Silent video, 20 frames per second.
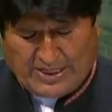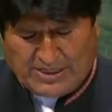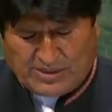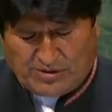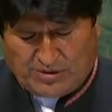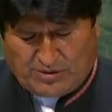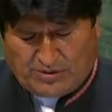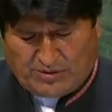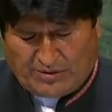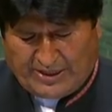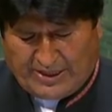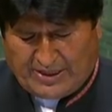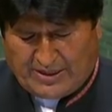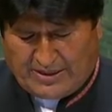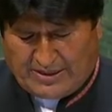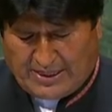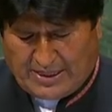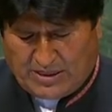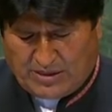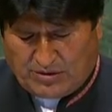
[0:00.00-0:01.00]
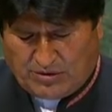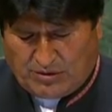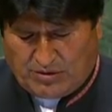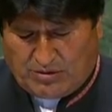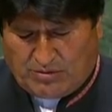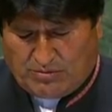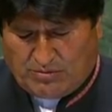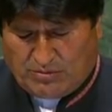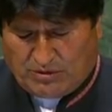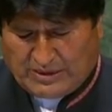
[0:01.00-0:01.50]
to consider this
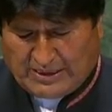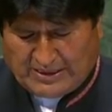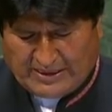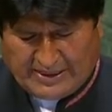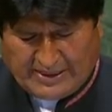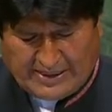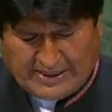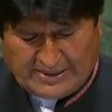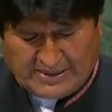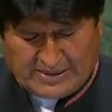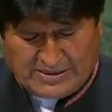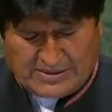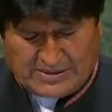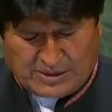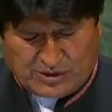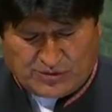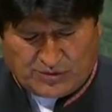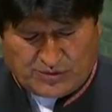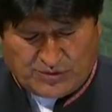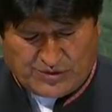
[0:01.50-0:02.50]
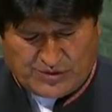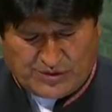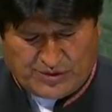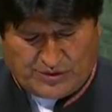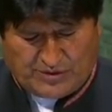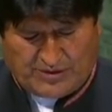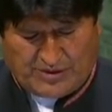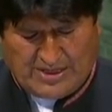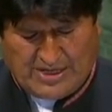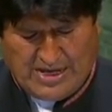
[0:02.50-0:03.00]
dispute and take a decision
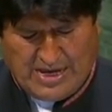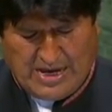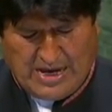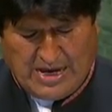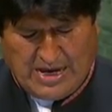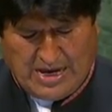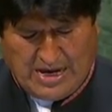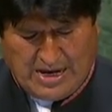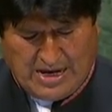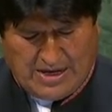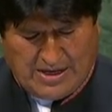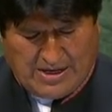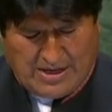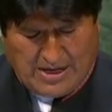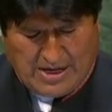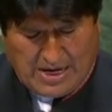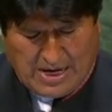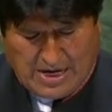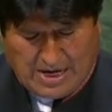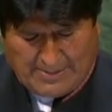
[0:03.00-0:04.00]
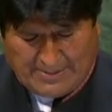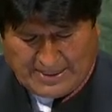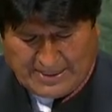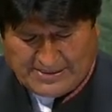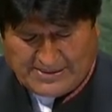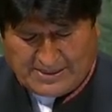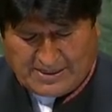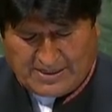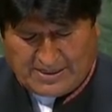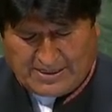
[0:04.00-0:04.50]
on it,
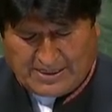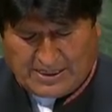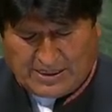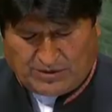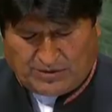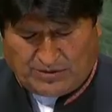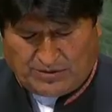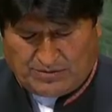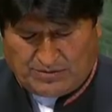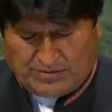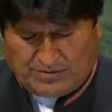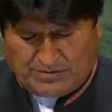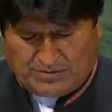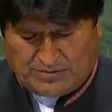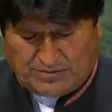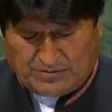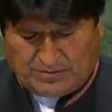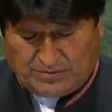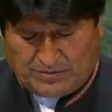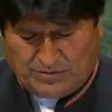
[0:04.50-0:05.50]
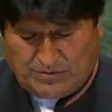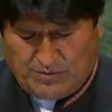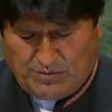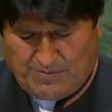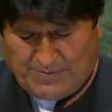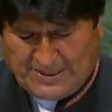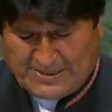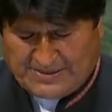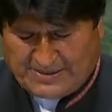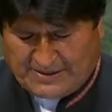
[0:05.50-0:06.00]
and offer
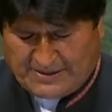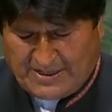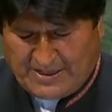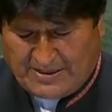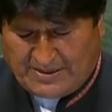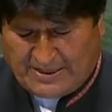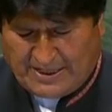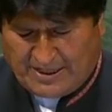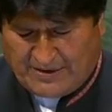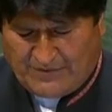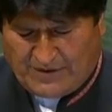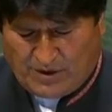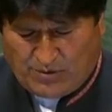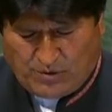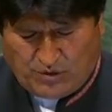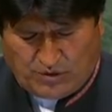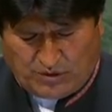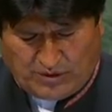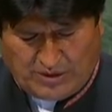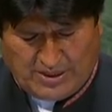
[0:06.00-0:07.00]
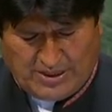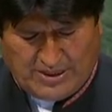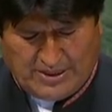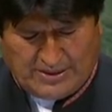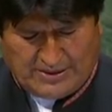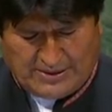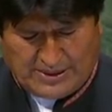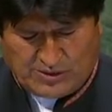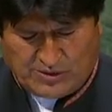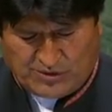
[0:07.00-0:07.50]
guidelines on a solution.
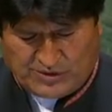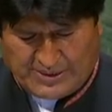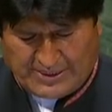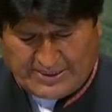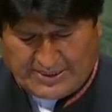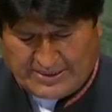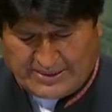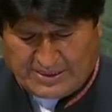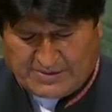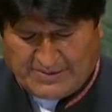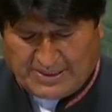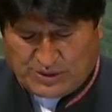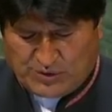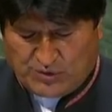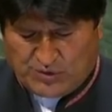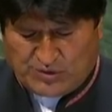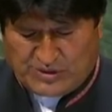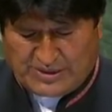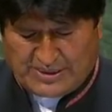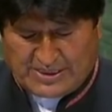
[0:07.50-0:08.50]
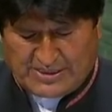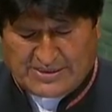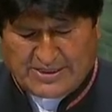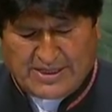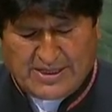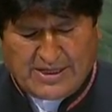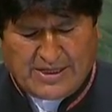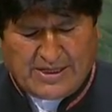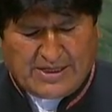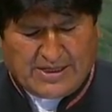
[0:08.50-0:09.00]

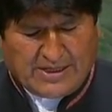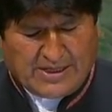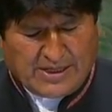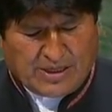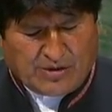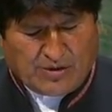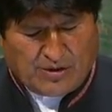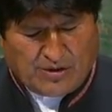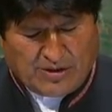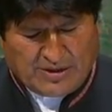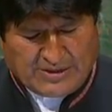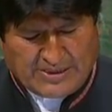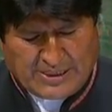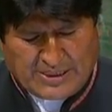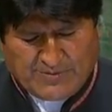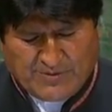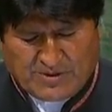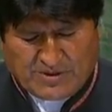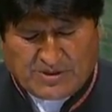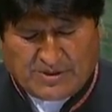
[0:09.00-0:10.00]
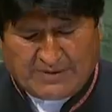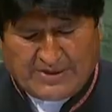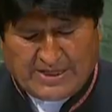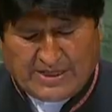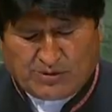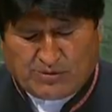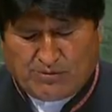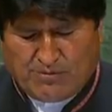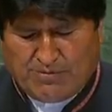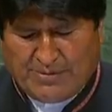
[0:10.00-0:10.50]
And this would
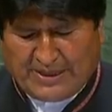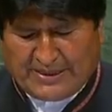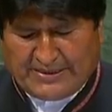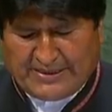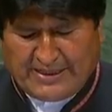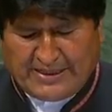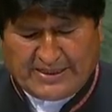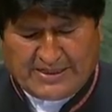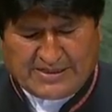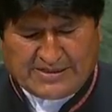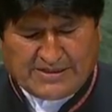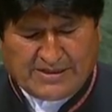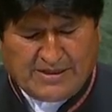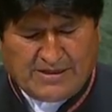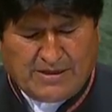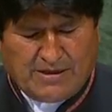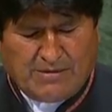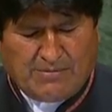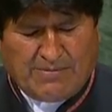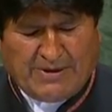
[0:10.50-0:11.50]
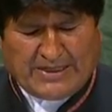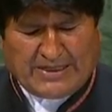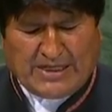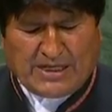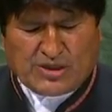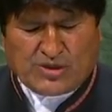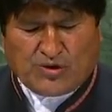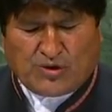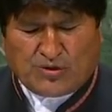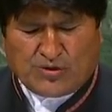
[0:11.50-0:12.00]
then establish a
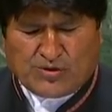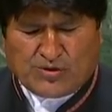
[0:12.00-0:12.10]
precedent